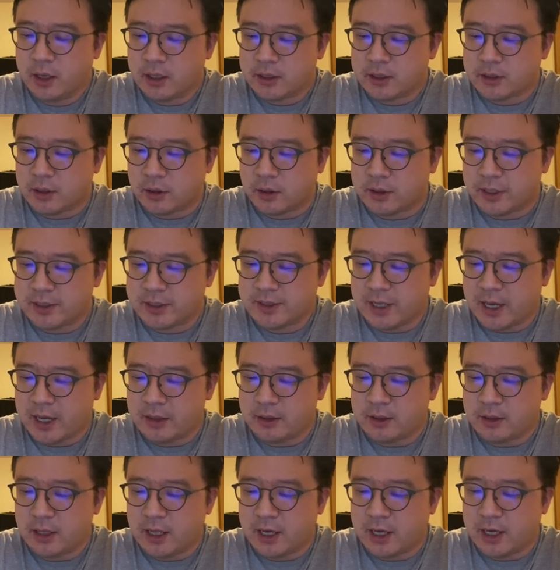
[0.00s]
So let's
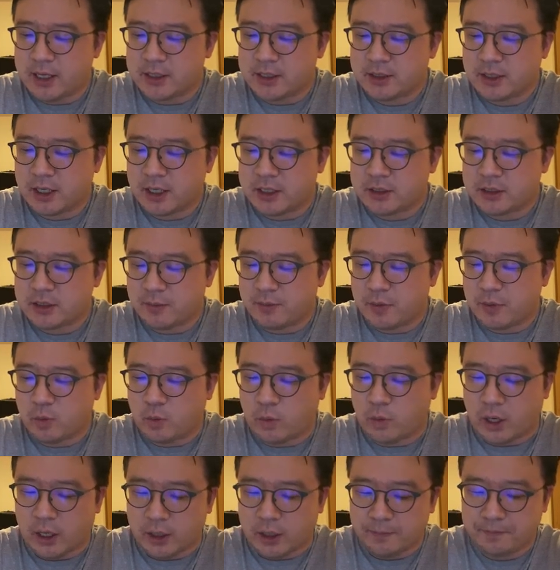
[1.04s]
analyze case number
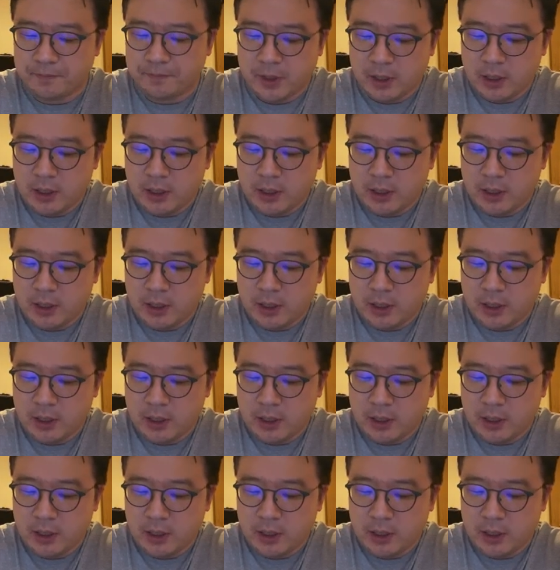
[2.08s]
1.